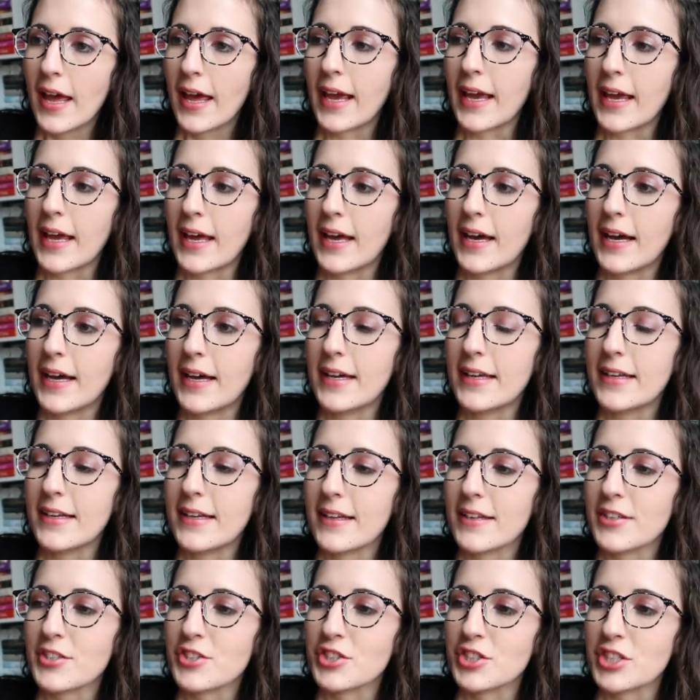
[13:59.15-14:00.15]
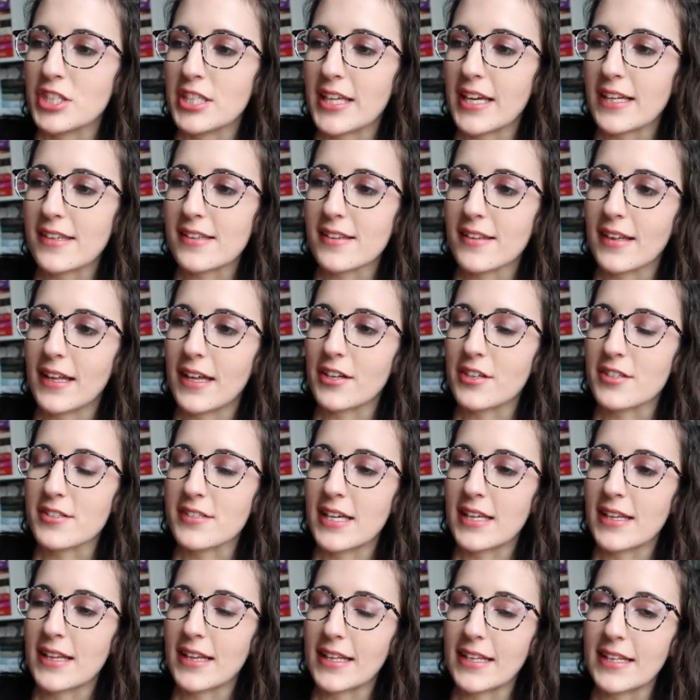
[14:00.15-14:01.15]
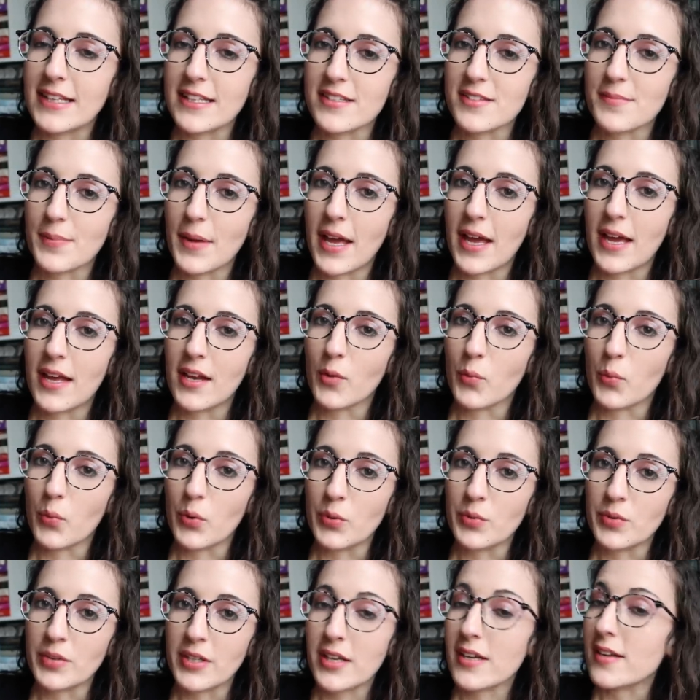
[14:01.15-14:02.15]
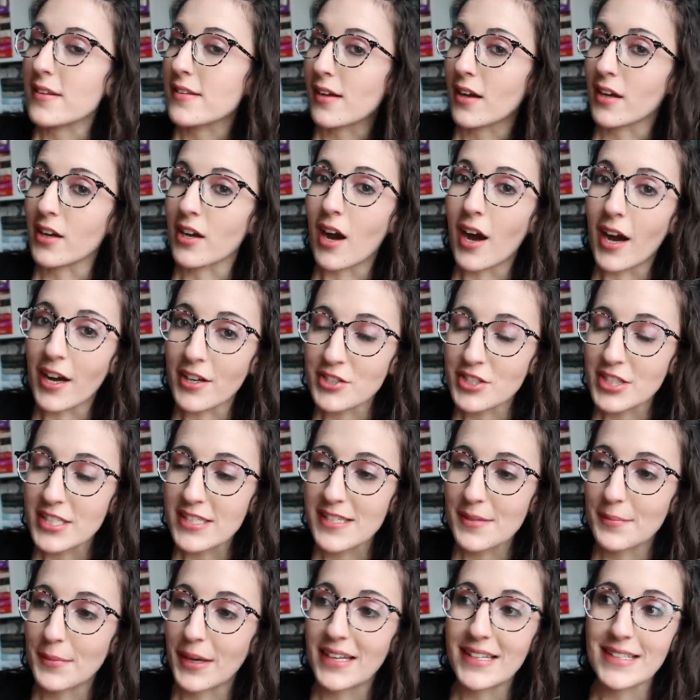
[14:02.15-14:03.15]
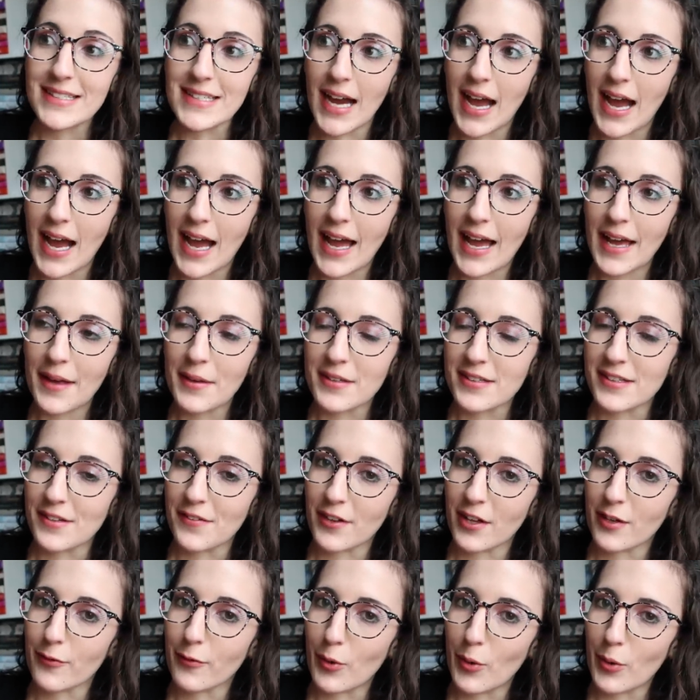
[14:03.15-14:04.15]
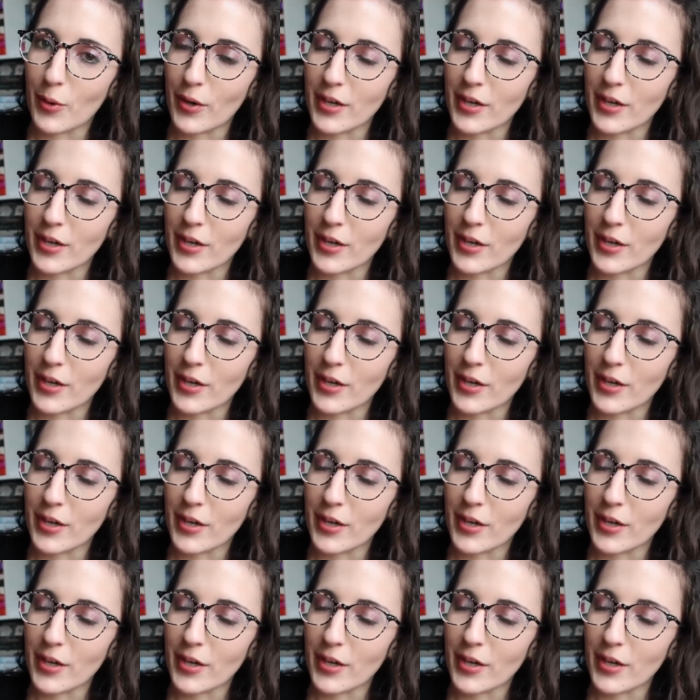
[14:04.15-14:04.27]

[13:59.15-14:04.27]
And she gets a letter saying that he's been wounded and is unconscious and might die because he fell off a